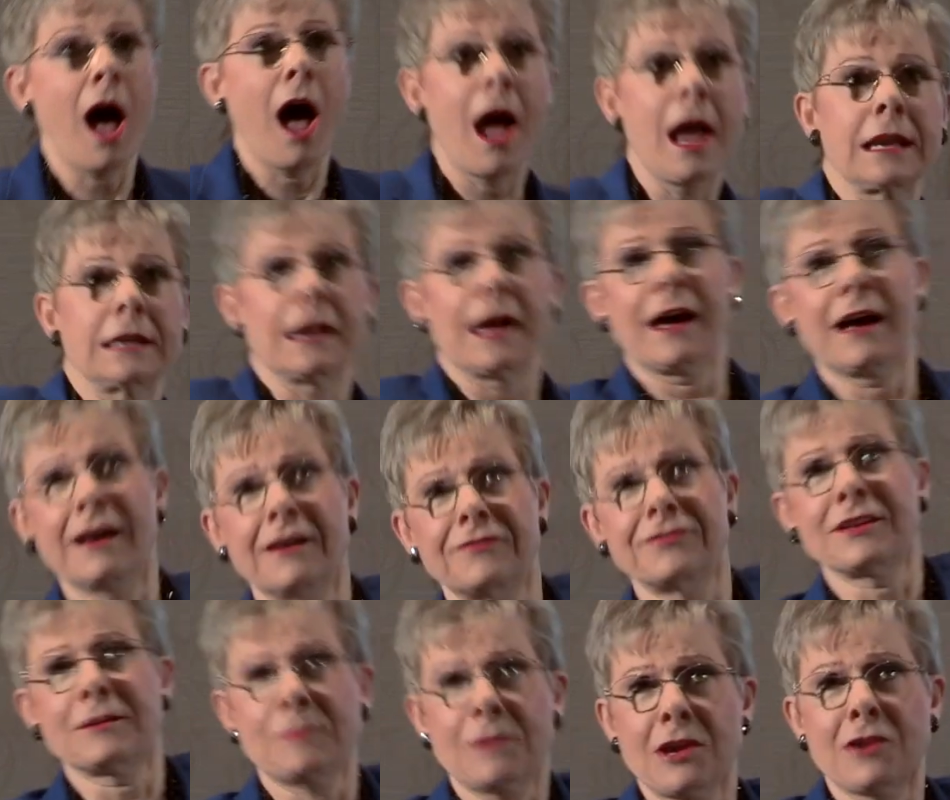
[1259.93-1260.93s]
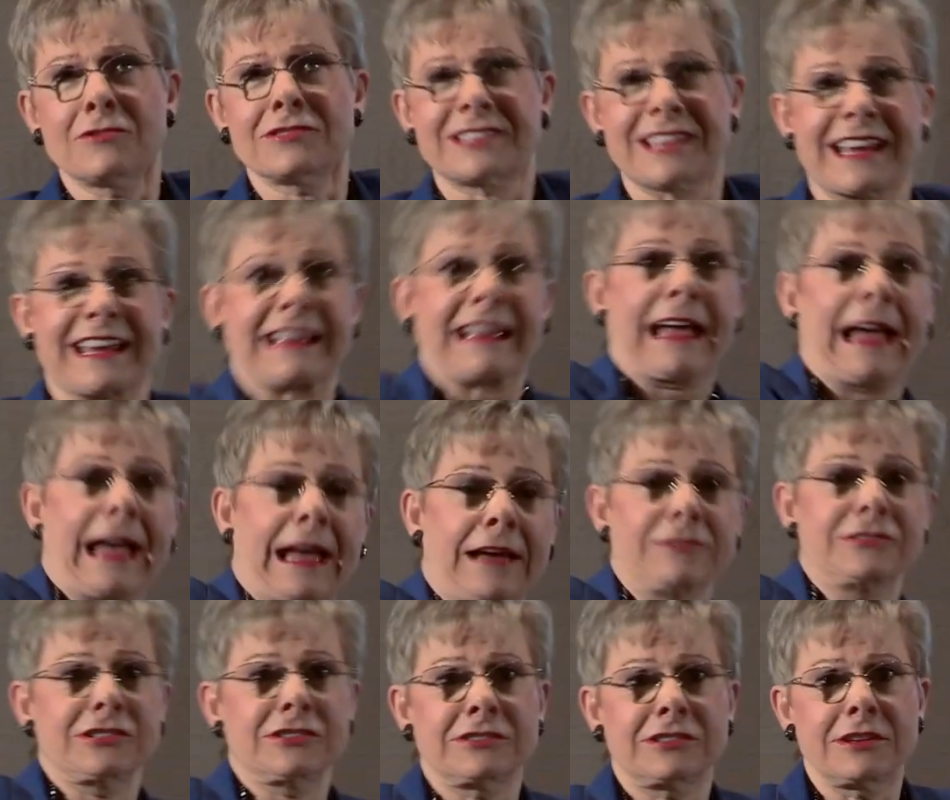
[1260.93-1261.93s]
I love the music. How
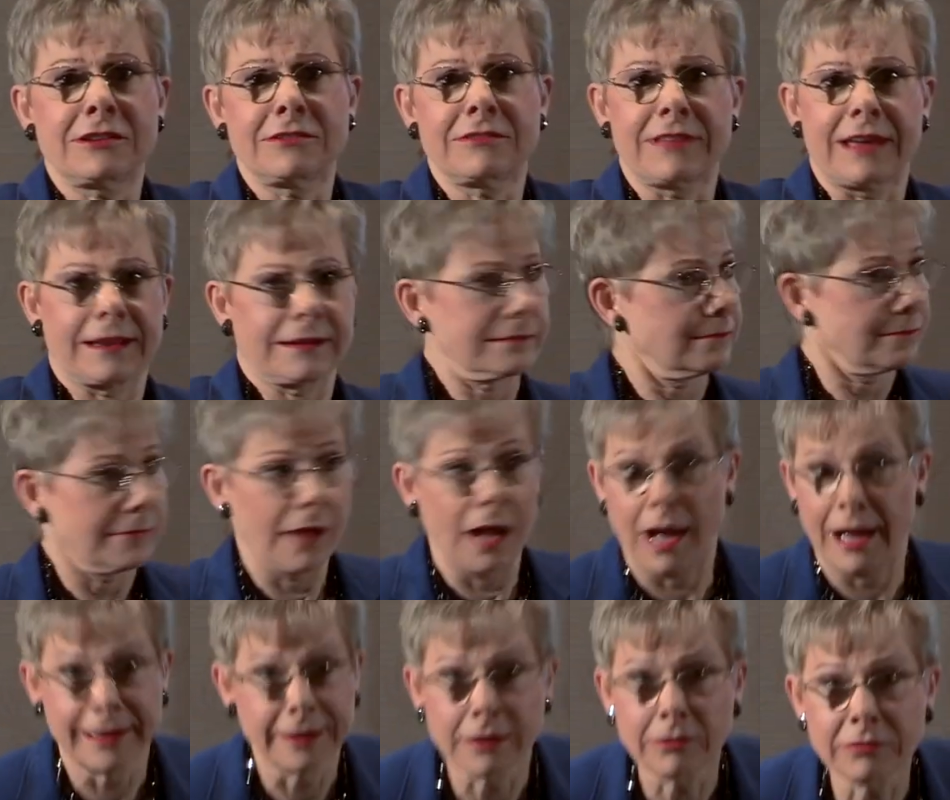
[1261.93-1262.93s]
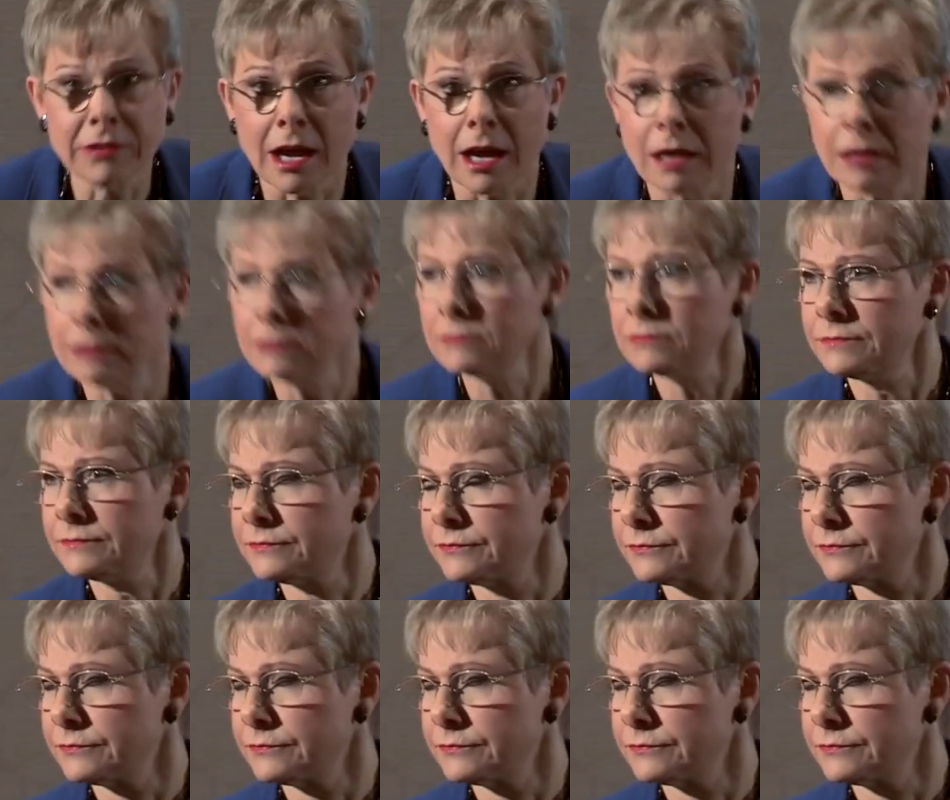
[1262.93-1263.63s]
do you do that? I don't know.